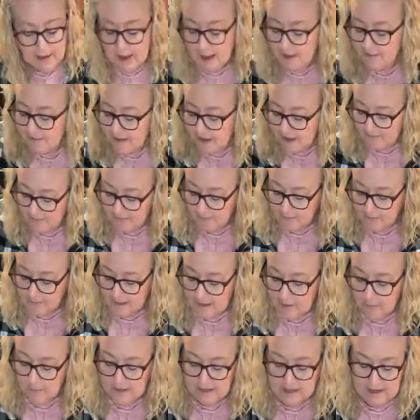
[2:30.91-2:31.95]
Had that for
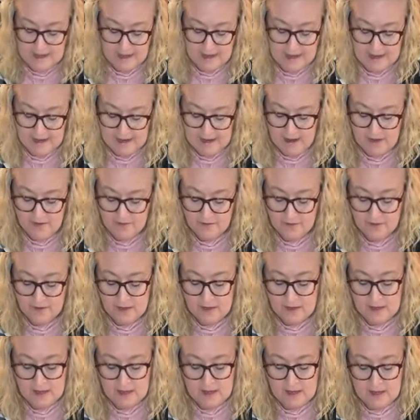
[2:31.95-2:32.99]
about a week and a half,
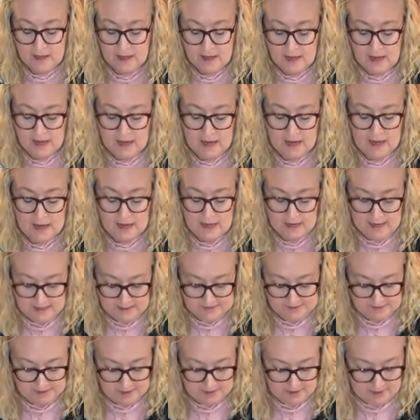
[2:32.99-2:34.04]
and
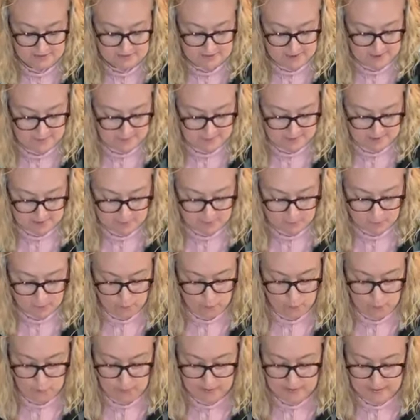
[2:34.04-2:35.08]
I started developing a
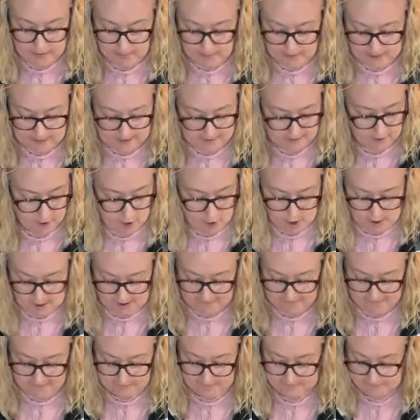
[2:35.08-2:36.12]
really bad
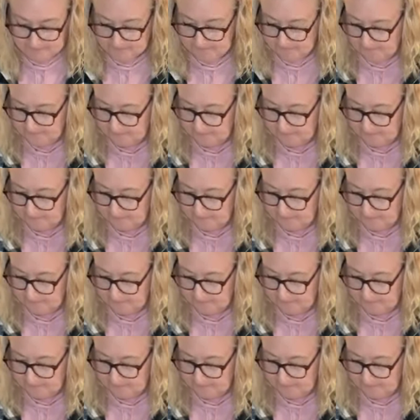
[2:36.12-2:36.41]
cough.